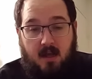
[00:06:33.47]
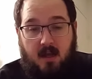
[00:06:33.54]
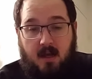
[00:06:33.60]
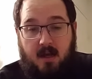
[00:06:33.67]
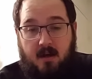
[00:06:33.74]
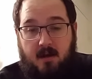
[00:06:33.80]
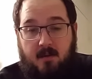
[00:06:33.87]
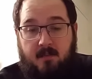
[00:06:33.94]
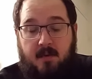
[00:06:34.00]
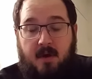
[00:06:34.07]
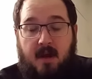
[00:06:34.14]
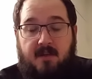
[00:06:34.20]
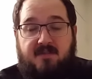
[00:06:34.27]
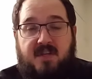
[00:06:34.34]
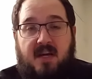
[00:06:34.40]

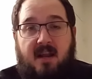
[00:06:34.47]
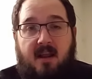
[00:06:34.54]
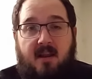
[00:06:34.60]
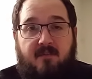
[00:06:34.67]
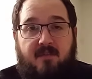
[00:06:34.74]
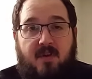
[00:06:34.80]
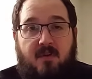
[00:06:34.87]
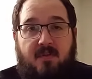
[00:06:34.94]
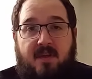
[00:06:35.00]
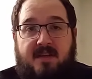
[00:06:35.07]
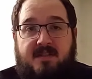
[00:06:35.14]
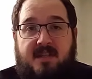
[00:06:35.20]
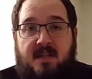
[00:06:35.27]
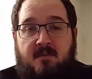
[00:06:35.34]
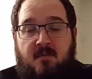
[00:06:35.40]
I've checked out a few
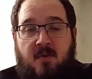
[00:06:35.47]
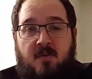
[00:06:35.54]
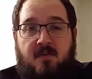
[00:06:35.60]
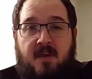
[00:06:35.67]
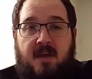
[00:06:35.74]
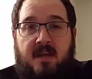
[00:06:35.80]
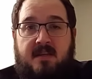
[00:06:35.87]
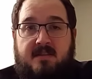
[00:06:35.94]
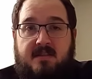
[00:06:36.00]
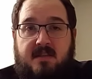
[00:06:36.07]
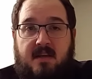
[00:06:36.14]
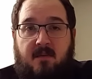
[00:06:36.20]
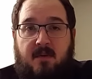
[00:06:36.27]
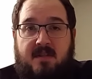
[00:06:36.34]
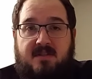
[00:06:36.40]
things in the movies. I
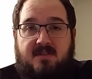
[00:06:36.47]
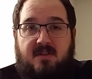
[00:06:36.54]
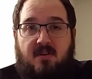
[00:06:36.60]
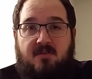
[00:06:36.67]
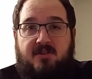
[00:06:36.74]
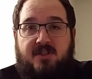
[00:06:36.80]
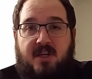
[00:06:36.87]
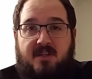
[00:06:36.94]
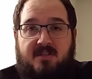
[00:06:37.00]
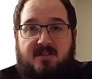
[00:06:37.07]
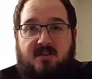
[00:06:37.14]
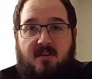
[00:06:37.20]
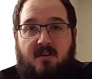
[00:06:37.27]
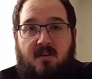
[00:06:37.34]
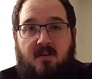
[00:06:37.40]
went and saw
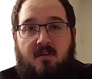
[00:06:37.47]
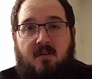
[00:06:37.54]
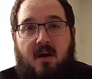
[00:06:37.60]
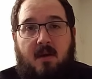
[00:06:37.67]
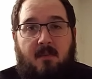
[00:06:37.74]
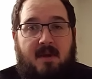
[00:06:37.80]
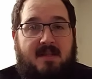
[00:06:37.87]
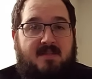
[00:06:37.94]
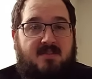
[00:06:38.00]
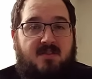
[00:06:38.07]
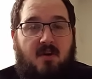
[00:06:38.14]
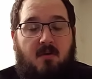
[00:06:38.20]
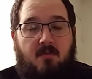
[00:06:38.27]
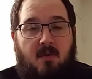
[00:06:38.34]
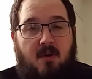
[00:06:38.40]
Jigsaw. I went and
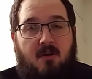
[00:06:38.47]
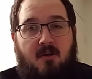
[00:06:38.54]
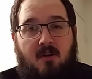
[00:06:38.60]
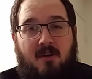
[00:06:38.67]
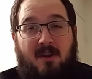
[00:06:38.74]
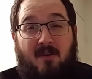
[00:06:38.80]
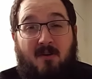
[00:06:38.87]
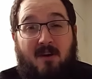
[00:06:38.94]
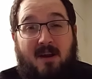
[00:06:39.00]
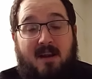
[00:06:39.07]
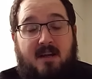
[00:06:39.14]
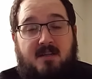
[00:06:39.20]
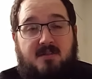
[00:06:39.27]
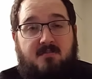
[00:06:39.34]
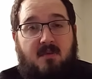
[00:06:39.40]
saw Murder on the Orient
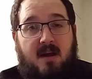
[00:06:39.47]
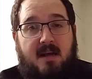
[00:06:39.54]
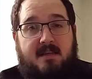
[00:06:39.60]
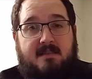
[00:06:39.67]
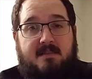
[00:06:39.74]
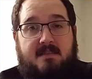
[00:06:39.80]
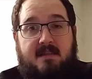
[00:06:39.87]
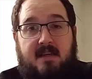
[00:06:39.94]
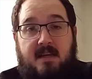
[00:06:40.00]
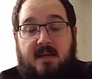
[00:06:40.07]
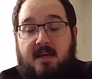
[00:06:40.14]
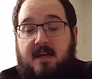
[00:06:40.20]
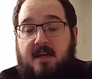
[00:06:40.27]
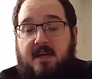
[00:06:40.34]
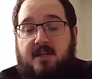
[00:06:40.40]
Express.
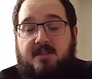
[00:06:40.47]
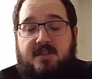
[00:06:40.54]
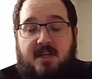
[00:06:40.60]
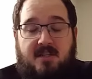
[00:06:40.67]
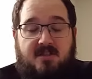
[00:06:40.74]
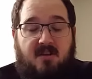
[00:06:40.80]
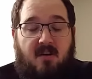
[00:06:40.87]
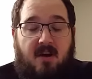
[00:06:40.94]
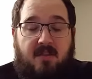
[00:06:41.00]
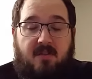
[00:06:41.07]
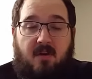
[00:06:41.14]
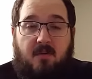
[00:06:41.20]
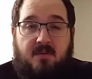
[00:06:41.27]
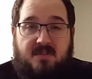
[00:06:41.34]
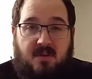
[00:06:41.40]
Jigsaw I
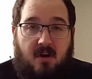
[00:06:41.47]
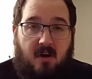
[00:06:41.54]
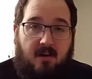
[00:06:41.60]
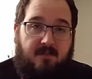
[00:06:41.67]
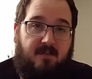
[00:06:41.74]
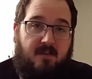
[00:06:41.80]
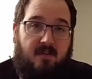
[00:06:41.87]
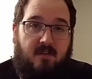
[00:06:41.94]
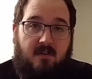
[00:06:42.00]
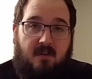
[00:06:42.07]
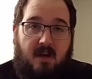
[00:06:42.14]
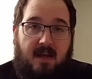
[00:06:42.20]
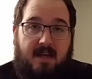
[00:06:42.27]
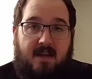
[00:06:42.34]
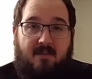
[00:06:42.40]
thought was awful.
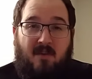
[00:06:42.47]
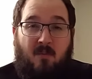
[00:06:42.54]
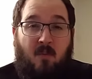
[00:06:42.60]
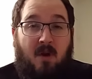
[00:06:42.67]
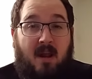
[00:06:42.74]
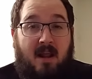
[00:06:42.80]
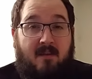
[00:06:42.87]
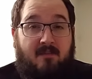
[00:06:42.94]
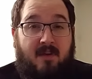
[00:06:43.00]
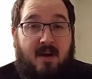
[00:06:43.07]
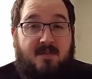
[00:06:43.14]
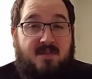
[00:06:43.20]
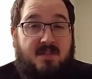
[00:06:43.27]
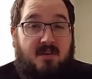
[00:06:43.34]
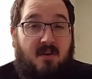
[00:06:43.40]
I gave it a 1 out of
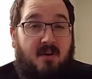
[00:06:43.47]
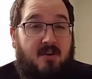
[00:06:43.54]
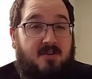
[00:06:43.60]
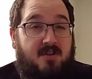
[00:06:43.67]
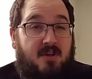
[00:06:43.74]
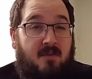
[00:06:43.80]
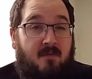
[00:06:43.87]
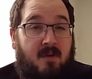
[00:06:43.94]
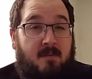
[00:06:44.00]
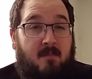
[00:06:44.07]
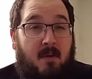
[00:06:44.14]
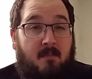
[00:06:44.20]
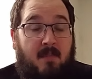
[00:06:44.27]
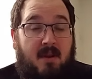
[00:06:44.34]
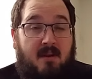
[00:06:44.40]
5 stars. You can read
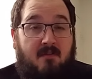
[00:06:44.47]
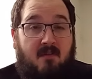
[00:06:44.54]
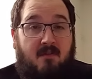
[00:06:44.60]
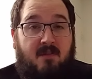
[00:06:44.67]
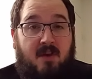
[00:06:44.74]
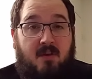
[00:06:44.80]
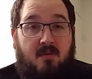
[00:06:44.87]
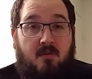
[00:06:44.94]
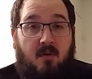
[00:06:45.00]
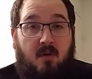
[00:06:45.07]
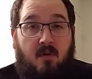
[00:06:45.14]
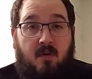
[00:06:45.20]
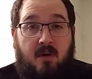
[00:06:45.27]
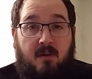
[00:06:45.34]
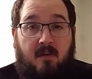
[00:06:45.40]
my mini review
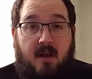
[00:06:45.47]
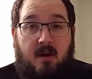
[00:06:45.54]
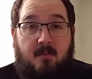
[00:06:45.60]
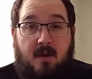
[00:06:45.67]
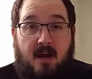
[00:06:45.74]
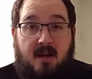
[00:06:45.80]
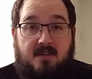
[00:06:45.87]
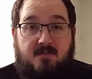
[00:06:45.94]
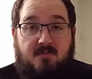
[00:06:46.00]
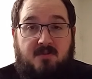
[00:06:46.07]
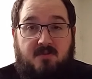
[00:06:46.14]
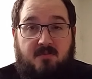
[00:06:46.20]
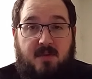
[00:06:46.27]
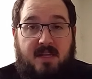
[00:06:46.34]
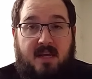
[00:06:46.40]
on Letterboxd, which
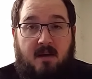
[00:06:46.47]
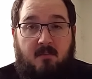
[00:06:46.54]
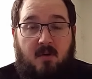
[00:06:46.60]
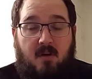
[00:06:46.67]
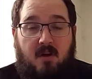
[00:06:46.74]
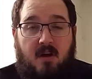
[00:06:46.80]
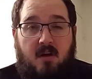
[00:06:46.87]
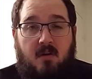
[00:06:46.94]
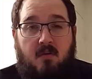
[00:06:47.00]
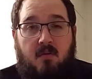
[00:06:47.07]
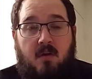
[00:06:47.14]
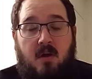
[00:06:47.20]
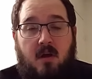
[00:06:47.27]
will be down below.